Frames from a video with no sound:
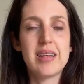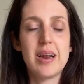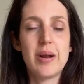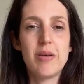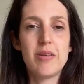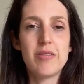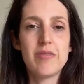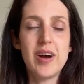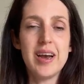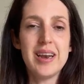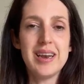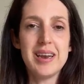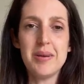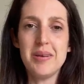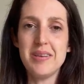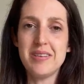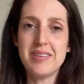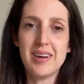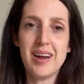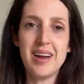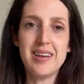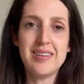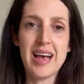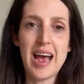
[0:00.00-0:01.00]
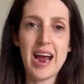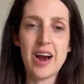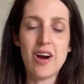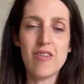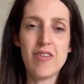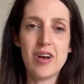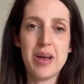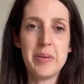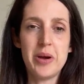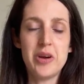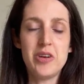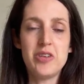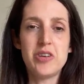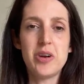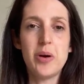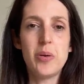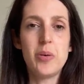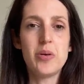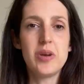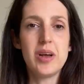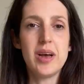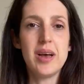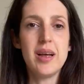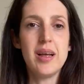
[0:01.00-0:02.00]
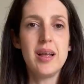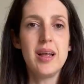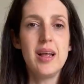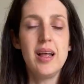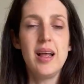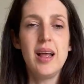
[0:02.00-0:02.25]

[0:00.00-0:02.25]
and I was finding it was starting to aggravate my shoulder